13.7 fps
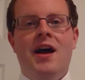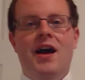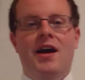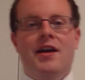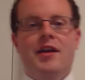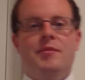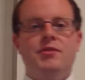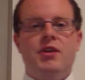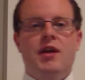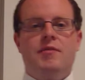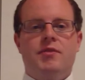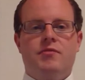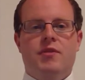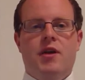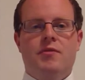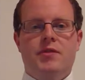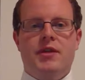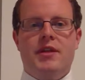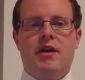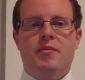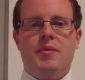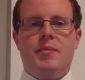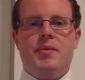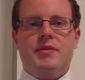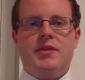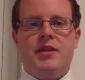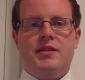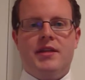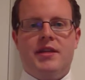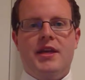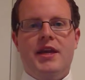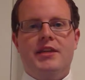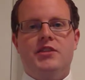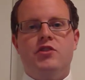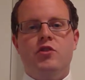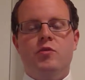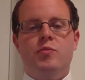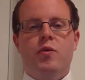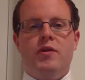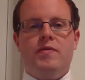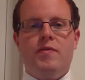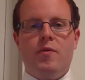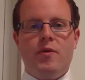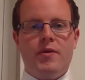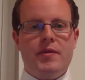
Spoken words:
Hi, I'm Travis Roundy, and I'll be presenting Case 2.4,